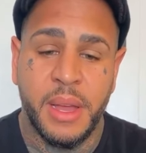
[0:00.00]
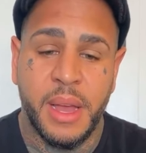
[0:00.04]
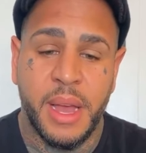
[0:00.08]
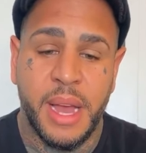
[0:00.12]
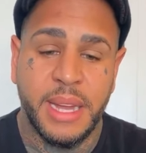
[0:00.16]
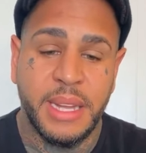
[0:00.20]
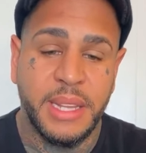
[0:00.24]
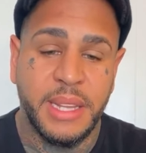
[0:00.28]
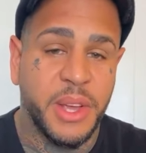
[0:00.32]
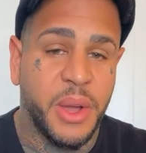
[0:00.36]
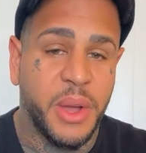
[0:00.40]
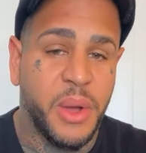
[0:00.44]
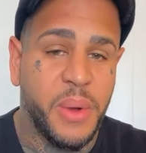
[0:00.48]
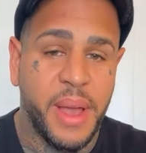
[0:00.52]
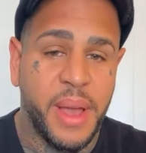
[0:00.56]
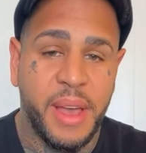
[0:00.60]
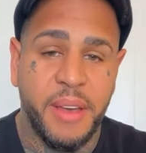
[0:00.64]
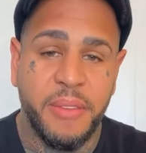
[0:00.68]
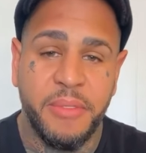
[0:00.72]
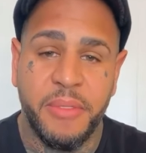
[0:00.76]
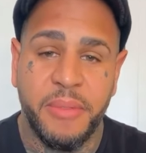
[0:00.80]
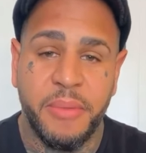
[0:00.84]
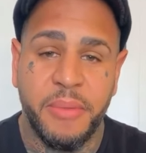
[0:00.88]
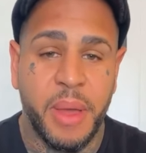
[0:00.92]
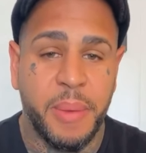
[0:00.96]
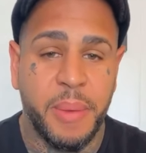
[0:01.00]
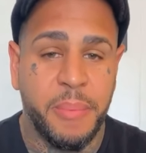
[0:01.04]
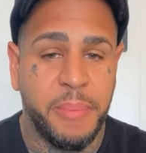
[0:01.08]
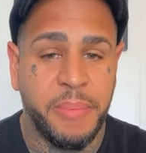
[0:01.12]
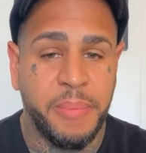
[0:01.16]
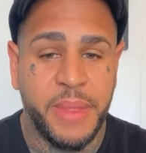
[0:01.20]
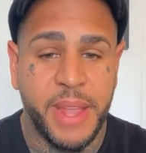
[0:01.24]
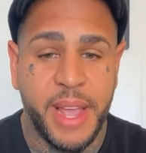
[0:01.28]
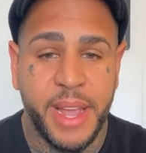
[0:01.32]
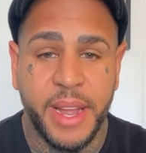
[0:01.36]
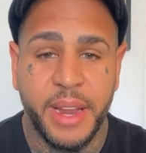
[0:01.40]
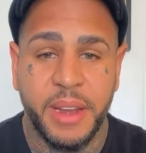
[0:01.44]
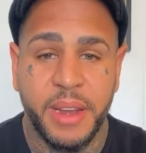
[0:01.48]
I don't have
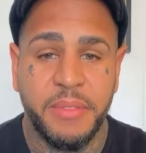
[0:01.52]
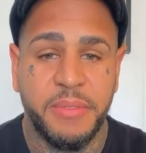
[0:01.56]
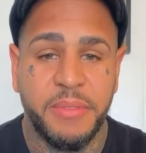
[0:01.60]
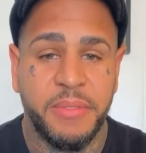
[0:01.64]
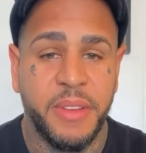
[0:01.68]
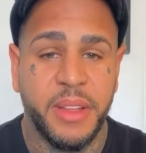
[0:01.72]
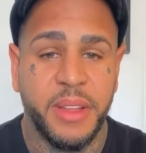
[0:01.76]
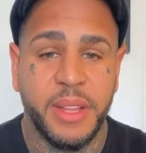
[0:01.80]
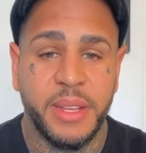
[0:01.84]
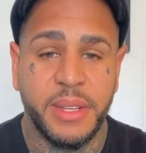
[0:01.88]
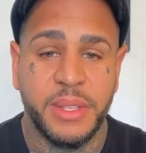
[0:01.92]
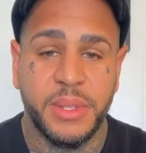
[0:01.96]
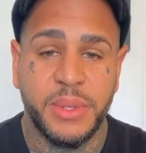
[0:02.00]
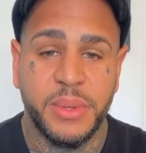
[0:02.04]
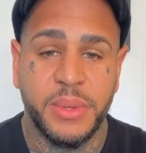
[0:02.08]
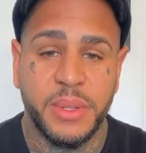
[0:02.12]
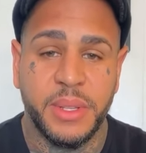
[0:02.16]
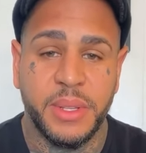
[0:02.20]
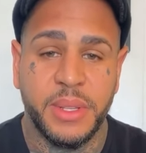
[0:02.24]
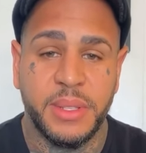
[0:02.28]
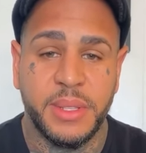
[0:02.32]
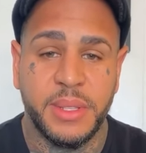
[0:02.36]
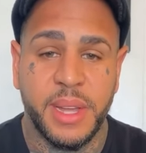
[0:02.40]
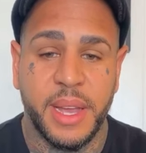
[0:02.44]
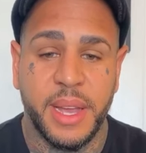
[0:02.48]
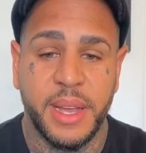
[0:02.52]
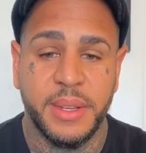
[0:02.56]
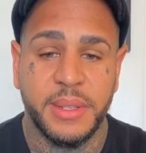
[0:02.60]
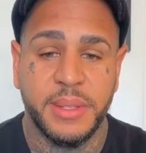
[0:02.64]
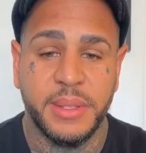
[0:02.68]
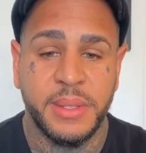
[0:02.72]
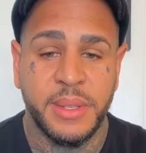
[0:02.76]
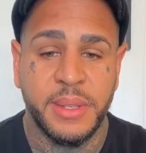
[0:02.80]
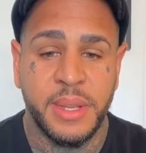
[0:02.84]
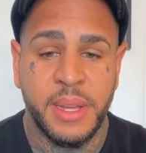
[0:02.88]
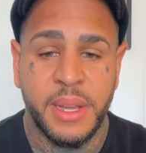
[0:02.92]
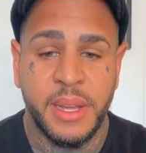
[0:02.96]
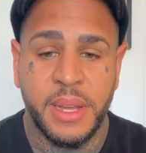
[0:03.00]
negative feelings toward these
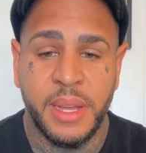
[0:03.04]
guys,